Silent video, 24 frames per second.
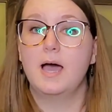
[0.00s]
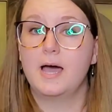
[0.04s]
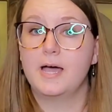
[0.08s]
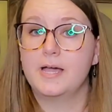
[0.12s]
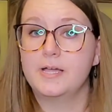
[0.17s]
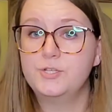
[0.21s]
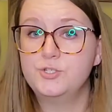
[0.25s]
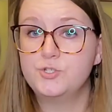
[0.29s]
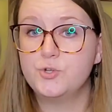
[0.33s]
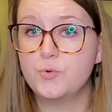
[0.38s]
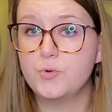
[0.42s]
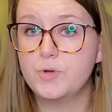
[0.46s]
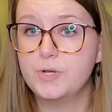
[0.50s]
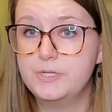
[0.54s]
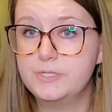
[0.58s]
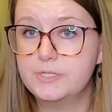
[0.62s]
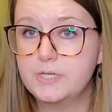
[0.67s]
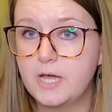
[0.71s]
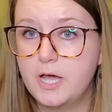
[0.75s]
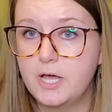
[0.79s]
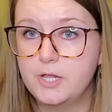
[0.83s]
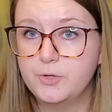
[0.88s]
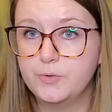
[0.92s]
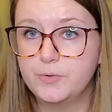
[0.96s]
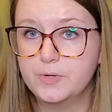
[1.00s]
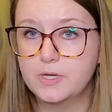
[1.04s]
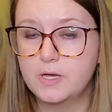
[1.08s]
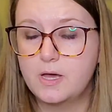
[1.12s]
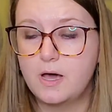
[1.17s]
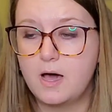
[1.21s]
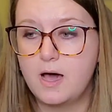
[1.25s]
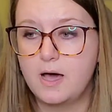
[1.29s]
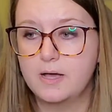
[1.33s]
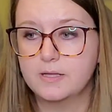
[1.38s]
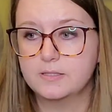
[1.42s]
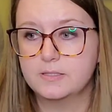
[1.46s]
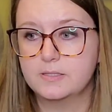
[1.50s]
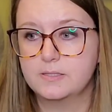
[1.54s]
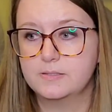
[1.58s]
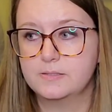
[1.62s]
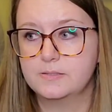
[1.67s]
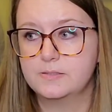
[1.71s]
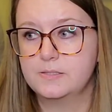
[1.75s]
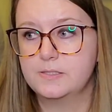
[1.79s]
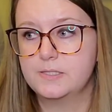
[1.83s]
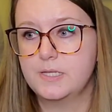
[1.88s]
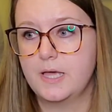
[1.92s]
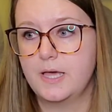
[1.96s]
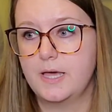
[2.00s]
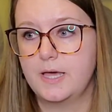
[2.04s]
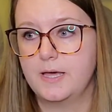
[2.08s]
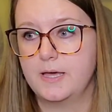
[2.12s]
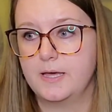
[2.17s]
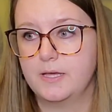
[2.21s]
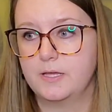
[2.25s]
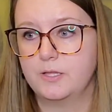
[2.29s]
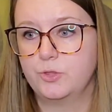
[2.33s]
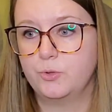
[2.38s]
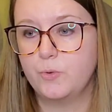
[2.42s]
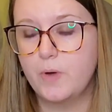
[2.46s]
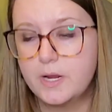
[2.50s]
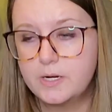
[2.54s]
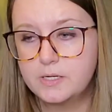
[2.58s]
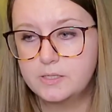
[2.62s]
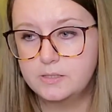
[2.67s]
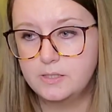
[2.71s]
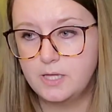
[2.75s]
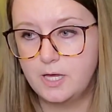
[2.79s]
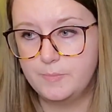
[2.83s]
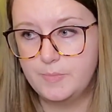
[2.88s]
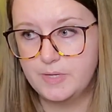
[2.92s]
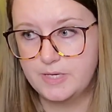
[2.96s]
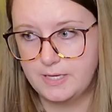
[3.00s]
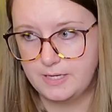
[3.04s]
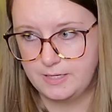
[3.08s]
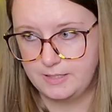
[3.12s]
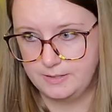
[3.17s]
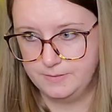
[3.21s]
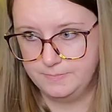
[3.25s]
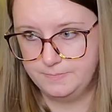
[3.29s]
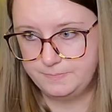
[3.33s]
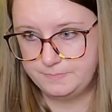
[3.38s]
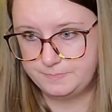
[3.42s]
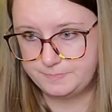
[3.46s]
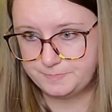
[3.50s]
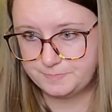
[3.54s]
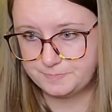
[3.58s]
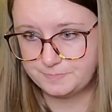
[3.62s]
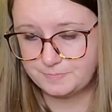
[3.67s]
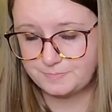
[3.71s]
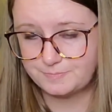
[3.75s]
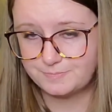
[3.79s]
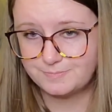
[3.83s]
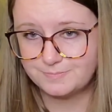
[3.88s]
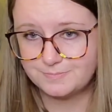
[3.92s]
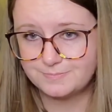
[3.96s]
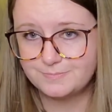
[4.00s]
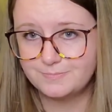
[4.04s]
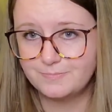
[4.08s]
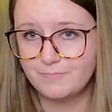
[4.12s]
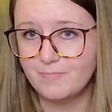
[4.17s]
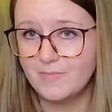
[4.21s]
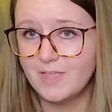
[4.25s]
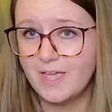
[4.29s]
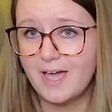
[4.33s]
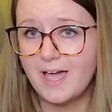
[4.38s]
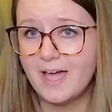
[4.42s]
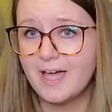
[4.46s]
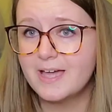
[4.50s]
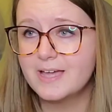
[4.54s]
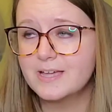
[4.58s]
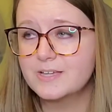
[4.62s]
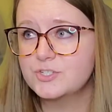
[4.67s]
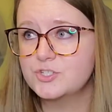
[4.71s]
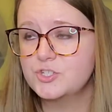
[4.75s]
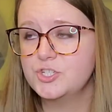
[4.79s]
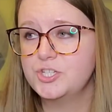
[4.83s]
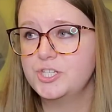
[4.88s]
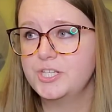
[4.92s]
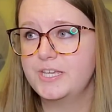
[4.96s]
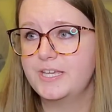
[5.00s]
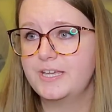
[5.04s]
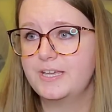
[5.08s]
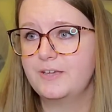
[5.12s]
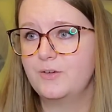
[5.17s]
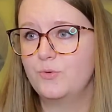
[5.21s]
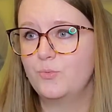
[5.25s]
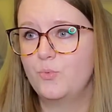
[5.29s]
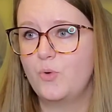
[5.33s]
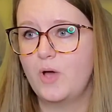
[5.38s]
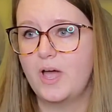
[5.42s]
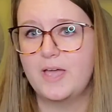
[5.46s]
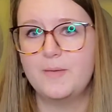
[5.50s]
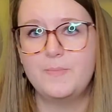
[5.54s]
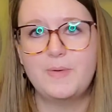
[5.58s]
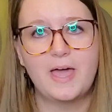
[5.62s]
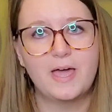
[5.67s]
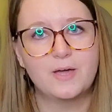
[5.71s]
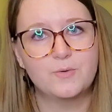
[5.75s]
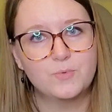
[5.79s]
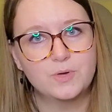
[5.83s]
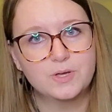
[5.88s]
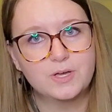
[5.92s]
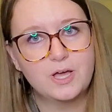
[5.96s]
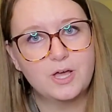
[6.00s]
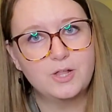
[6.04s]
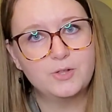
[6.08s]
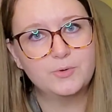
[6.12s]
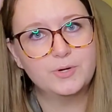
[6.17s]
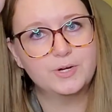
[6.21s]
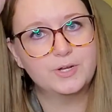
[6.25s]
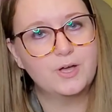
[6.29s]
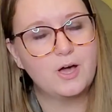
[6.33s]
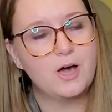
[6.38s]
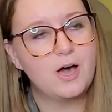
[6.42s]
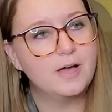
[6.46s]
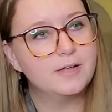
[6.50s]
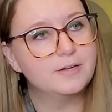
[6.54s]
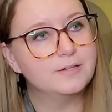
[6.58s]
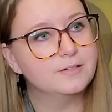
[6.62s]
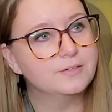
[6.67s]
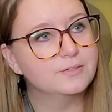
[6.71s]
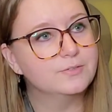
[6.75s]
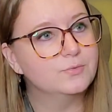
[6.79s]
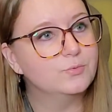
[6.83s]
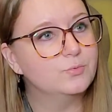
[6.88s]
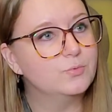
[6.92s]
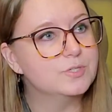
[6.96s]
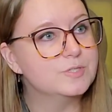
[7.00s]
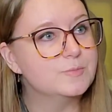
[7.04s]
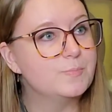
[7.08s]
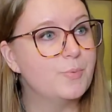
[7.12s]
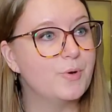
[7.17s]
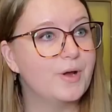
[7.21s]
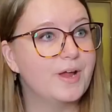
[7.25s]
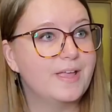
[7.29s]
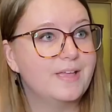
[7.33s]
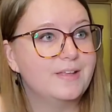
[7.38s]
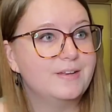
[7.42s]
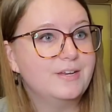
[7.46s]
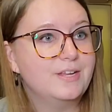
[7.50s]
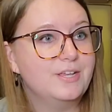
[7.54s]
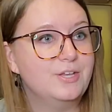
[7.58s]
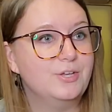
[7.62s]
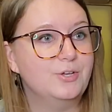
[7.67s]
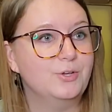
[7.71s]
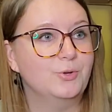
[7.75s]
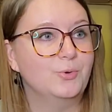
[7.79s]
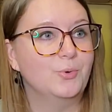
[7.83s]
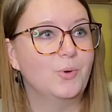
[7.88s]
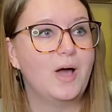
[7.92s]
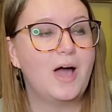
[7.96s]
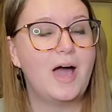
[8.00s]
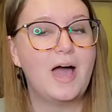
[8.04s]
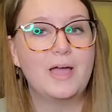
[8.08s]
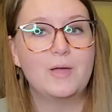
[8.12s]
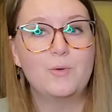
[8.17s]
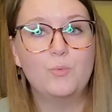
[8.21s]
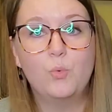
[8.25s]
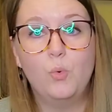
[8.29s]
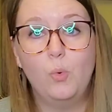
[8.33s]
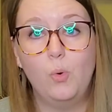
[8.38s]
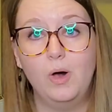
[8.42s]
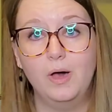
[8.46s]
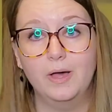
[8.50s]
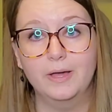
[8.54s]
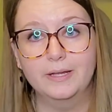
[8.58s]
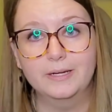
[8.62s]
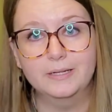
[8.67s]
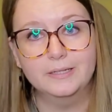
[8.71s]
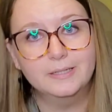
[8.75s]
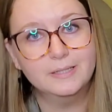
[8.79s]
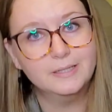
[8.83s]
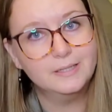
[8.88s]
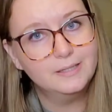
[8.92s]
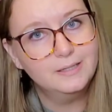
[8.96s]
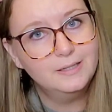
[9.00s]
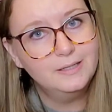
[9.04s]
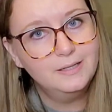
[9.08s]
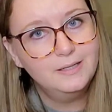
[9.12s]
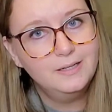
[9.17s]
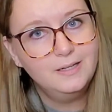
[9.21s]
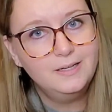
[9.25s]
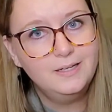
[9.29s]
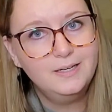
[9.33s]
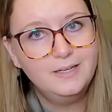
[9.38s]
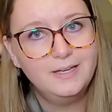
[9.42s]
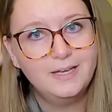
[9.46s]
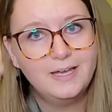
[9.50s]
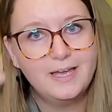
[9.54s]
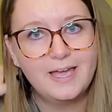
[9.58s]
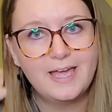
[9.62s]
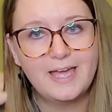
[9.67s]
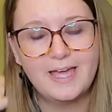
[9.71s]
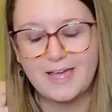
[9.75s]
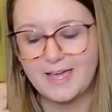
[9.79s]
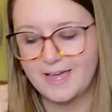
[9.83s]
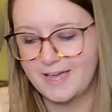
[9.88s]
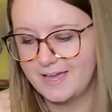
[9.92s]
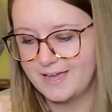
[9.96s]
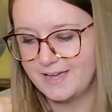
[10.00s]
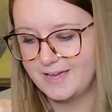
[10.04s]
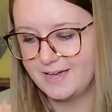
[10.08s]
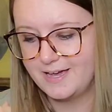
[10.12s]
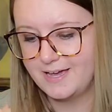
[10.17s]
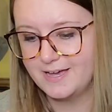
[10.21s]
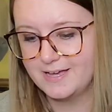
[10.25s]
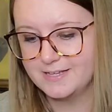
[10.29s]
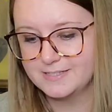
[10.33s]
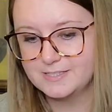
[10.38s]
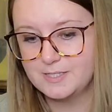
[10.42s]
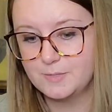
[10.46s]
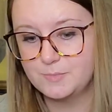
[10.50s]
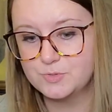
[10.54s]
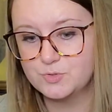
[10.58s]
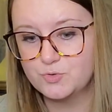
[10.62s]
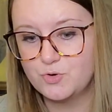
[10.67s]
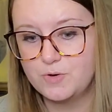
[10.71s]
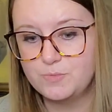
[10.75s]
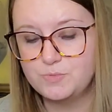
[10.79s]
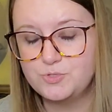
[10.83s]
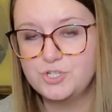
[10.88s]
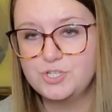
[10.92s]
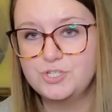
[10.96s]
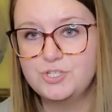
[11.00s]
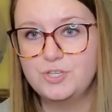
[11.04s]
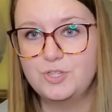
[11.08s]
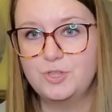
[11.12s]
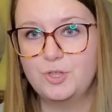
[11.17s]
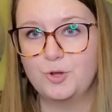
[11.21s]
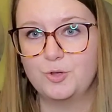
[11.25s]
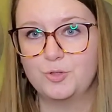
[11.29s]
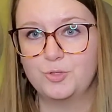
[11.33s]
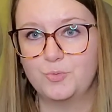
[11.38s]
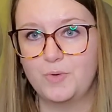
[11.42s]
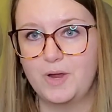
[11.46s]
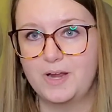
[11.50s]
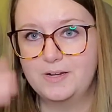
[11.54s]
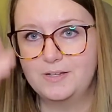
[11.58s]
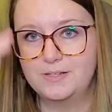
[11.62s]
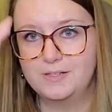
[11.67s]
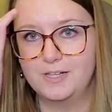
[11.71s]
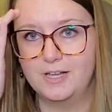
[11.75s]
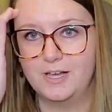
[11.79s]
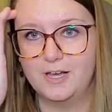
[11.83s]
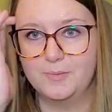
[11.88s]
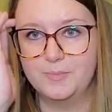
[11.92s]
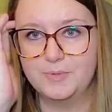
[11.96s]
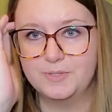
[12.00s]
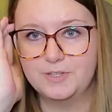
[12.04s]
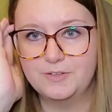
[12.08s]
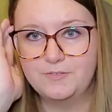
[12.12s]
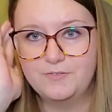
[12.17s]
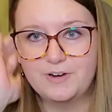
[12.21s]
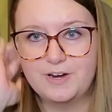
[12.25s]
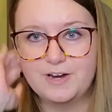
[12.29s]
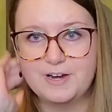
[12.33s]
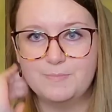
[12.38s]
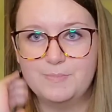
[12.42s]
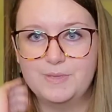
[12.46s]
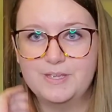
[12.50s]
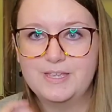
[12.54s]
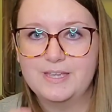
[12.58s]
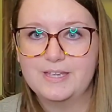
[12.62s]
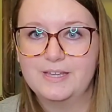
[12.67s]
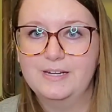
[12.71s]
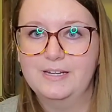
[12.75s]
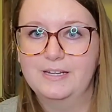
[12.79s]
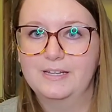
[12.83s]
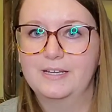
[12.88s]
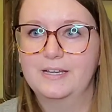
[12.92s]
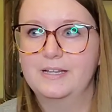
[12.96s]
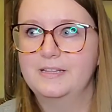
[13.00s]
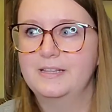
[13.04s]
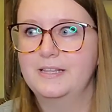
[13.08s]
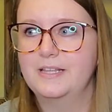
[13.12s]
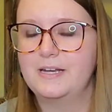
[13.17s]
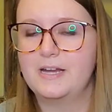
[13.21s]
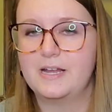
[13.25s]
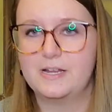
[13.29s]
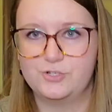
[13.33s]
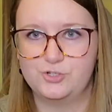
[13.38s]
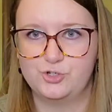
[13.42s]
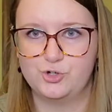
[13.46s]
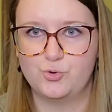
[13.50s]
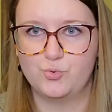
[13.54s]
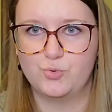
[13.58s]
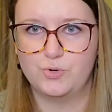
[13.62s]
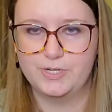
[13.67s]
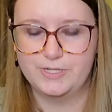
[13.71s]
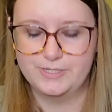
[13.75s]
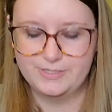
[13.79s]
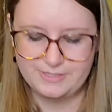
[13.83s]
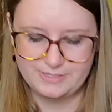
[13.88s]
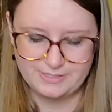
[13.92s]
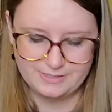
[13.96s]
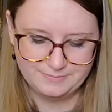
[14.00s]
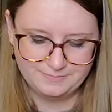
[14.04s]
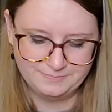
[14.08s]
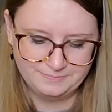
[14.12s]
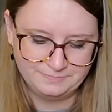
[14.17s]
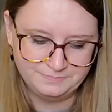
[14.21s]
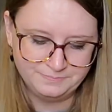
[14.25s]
I joined Coloring Cotton's uh, thread club again. I actually, way back when Coloring Cotton was brand new, I won a uh, subscription to their thread club in the very beginning, and then I joined.